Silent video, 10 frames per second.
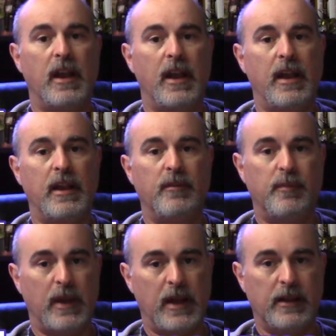and
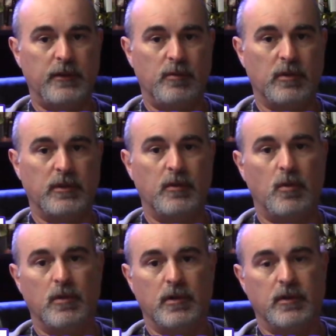password
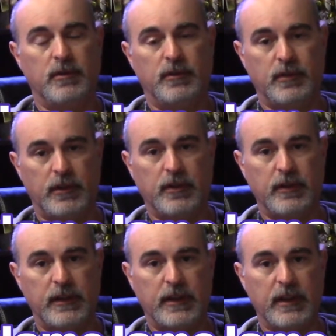or
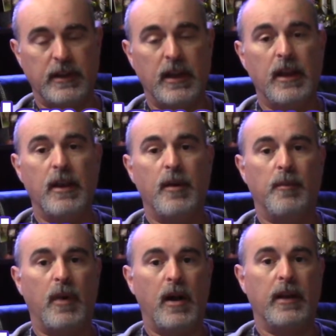security key.
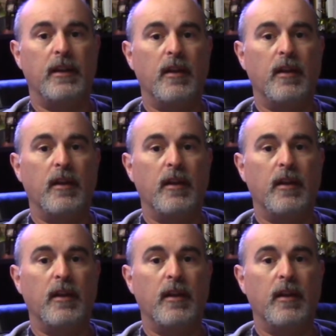But